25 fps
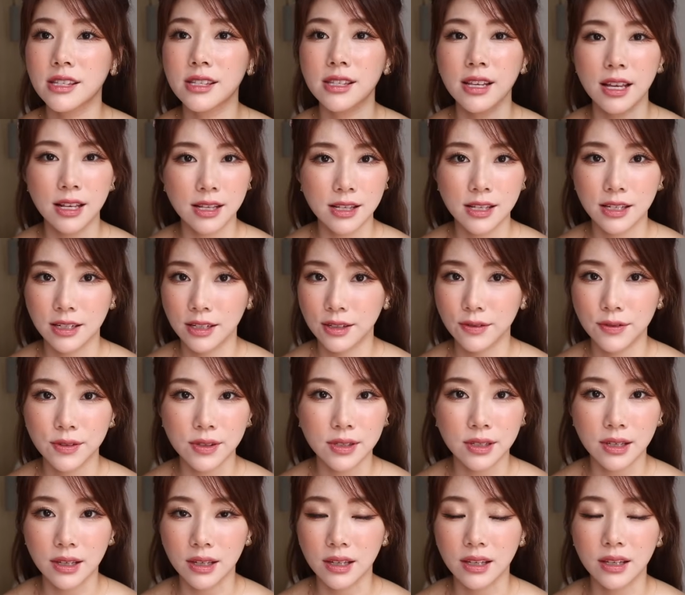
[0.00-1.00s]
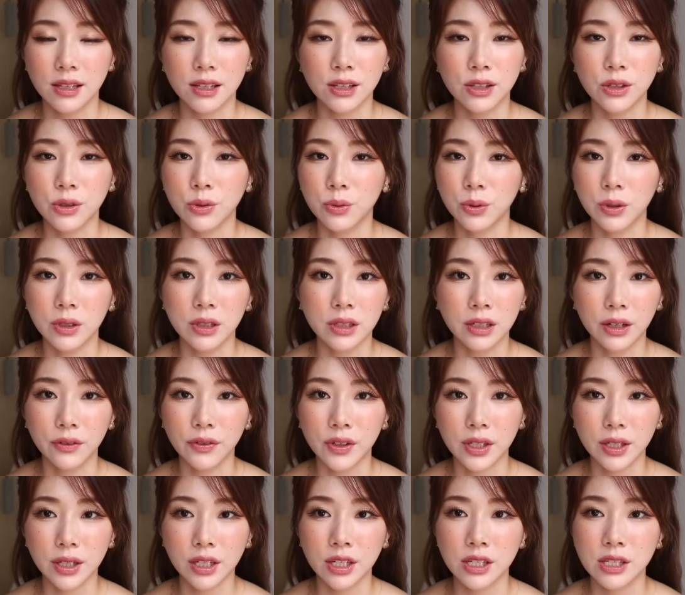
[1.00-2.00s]
sensitive skin, you will love
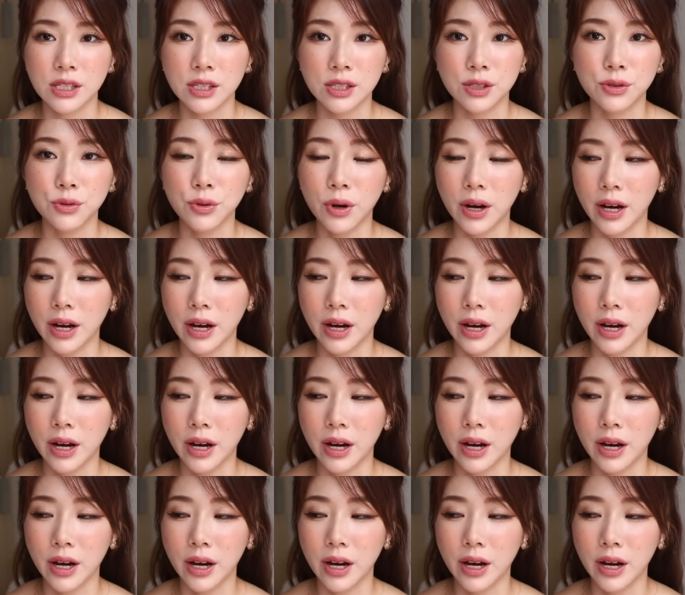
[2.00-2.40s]
it because you